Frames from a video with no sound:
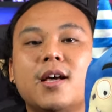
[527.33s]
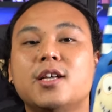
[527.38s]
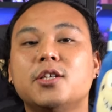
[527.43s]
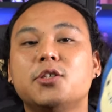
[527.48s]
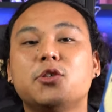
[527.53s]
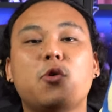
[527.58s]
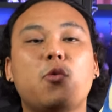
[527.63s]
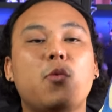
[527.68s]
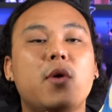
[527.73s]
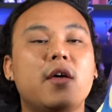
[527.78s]

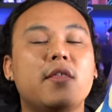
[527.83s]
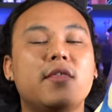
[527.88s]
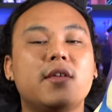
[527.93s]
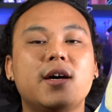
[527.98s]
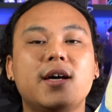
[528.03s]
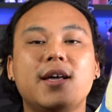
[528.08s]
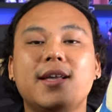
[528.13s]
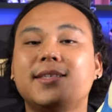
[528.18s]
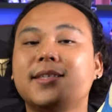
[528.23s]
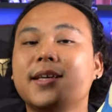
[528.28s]
So
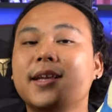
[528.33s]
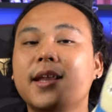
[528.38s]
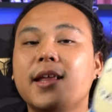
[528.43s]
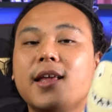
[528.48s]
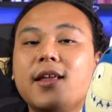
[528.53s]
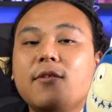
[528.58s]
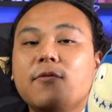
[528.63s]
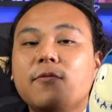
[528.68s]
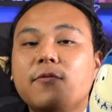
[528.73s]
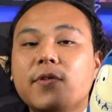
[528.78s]
whether it's an
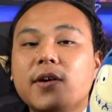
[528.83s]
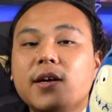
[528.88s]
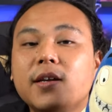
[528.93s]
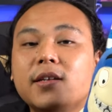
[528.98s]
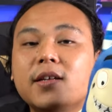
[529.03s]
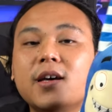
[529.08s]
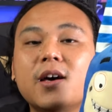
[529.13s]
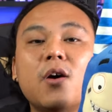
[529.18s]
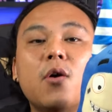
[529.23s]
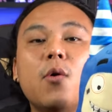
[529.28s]

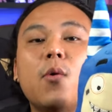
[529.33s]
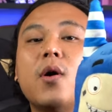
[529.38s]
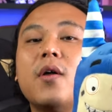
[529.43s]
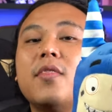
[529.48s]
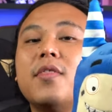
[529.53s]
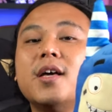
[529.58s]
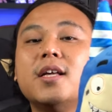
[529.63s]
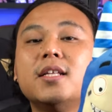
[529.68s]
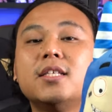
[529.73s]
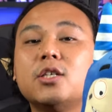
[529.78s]
infant,
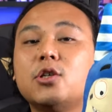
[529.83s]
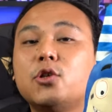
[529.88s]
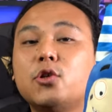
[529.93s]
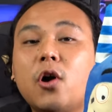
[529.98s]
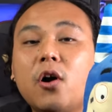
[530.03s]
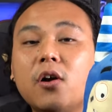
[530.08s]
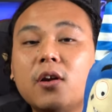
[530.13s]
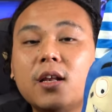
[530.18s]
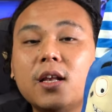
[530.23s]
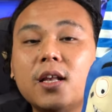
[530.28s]
whether it's a
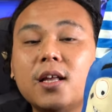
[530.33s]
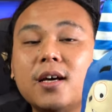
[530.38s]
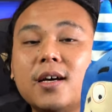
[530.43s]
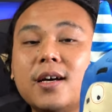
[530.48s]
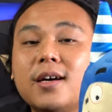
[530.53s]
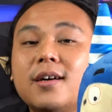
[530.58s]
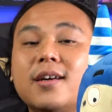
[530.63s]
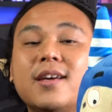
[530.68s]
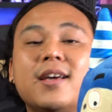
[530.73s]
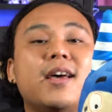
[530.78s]

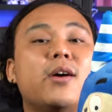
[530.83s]
toddler,